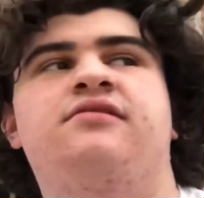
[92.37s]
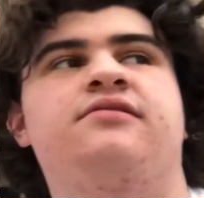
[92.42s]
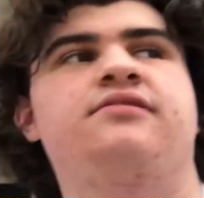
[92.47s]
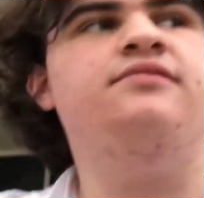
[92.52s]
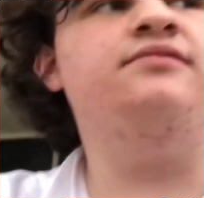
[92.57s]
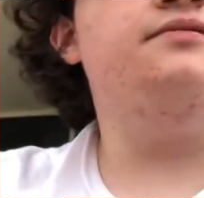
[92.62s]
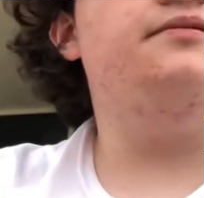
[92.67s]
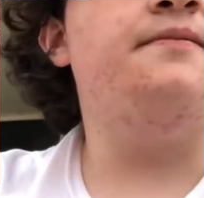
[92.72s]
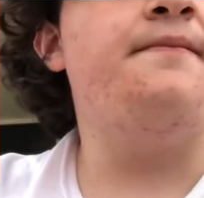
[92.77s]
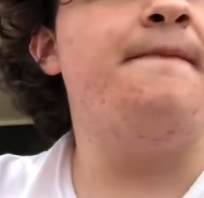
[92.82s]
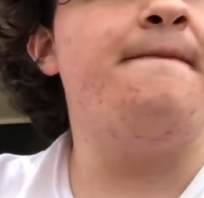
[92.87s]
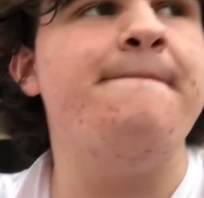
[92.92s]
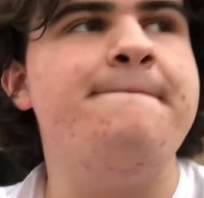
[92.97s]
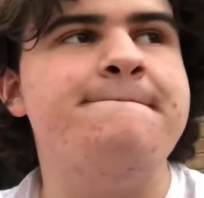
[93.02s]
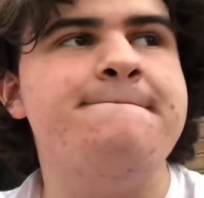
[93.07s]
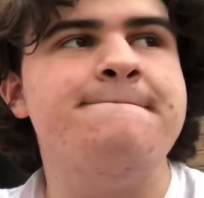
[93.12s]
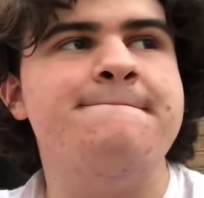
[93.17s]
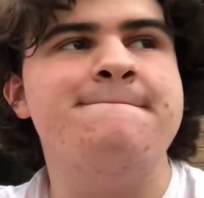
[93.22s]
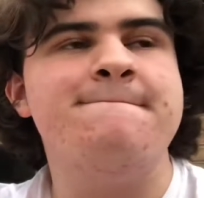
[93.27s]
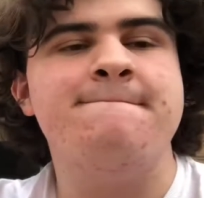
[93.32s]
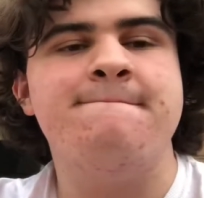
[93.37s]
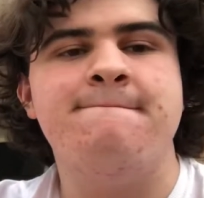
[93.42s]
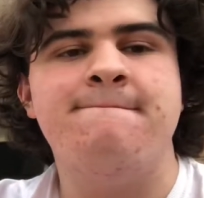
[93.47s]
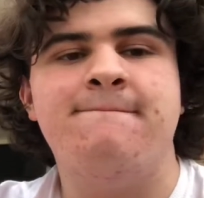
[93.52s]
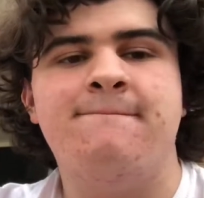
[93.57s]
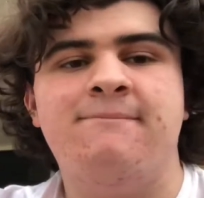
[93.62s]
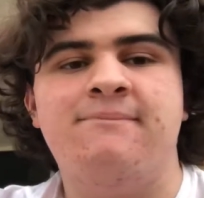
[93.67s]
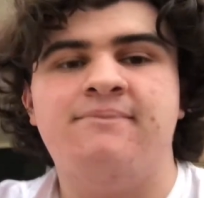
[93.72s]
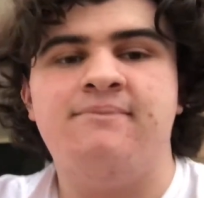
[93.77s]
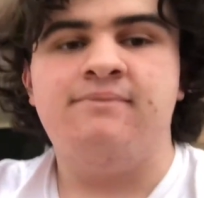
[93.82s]

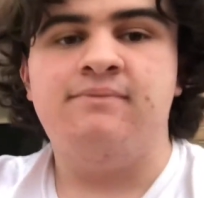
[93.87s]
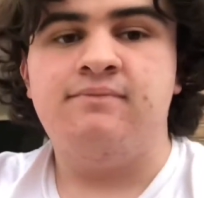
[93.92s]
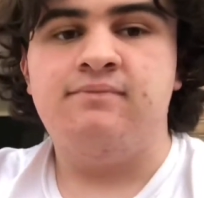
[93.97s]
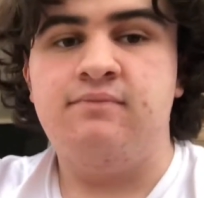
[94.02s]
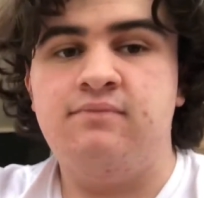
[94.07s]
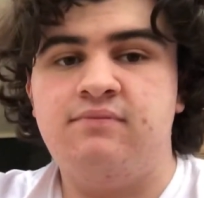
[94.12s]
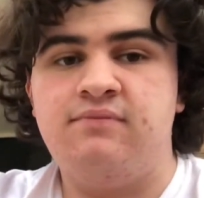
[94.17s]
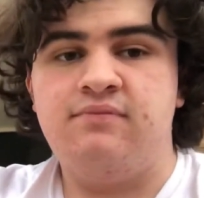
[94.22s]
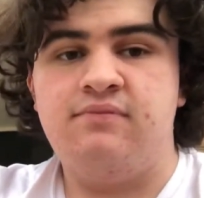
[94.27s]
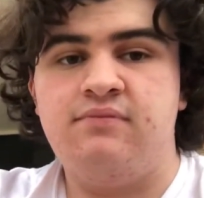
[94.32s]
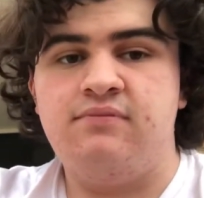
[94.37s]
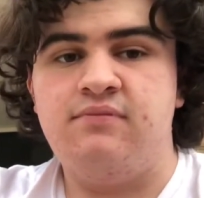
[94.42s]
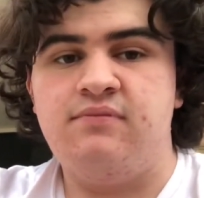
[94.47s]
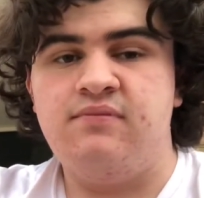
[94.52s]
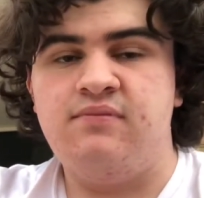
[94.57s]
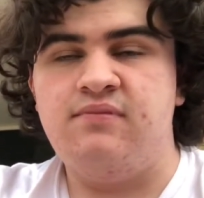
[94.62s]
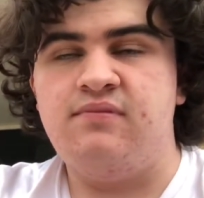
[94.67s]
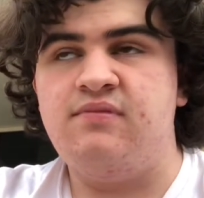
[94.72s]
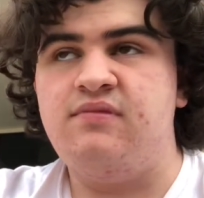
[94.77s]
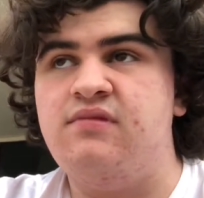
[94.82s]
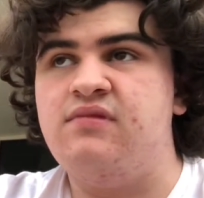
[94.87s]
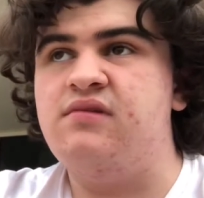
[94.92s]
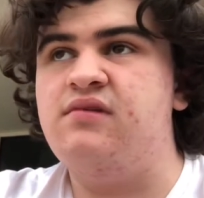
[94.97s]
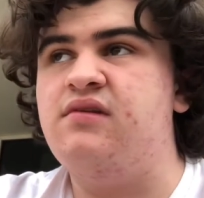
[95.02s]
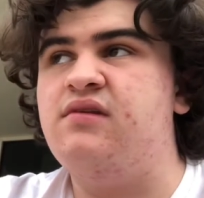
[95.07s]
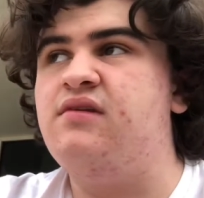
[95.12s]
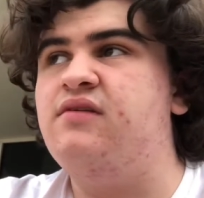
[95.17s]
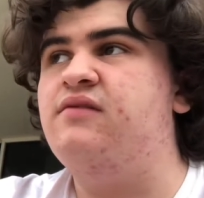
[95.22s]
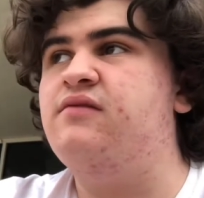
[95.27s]
(no one is talking)